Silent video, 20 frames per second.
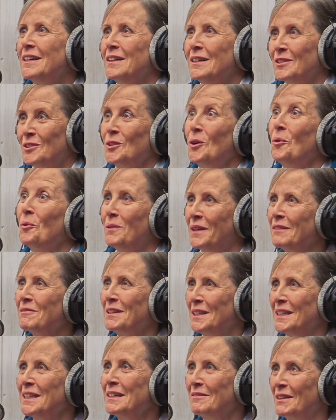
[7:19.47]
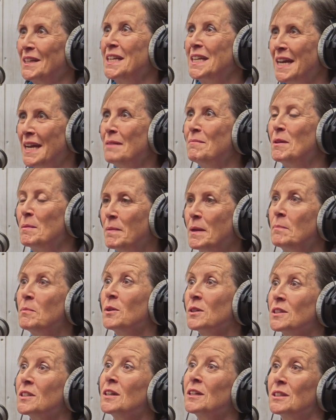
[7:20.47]
a soul, give it a name that people
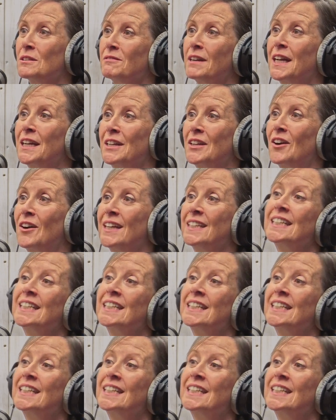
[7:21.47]
can start to recognise.